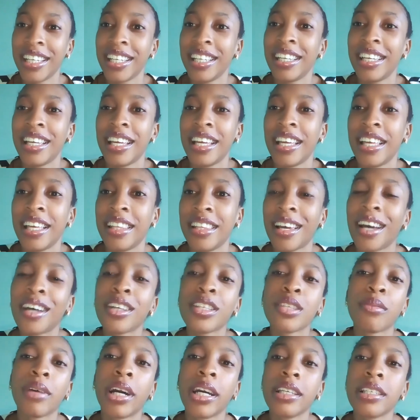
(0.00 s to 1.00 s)
That's why I
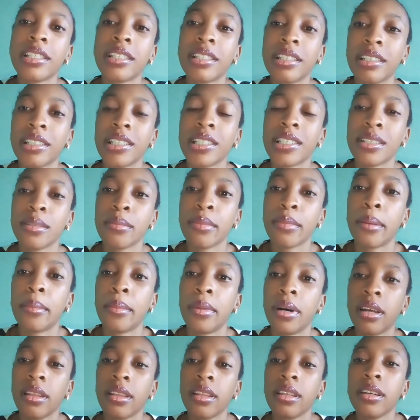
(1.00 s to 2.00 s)
say she's my
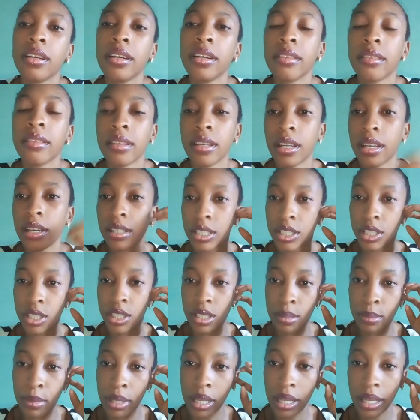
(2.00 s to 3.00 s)
mother there, and she's my,
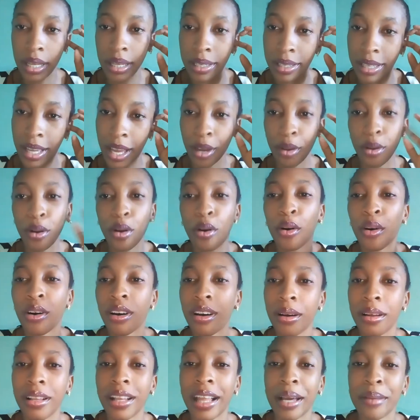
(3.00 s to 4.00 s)
like, I call her
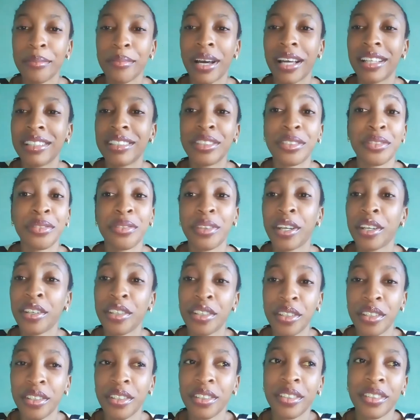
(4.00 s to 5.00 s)
like my defender
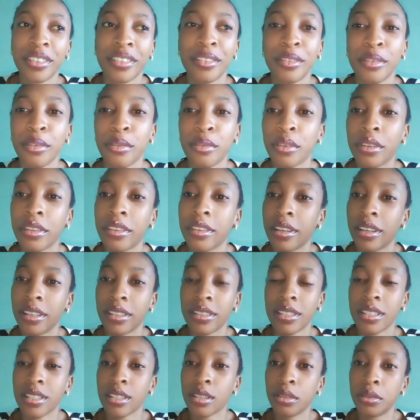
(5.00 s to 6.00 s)
over there in
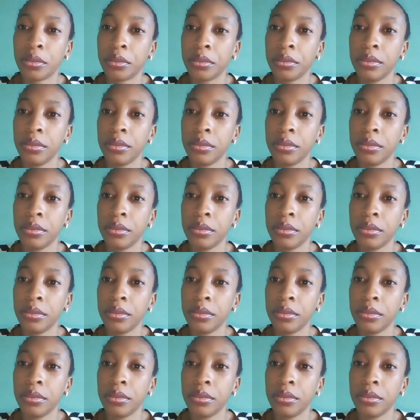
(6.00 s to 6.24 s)
school.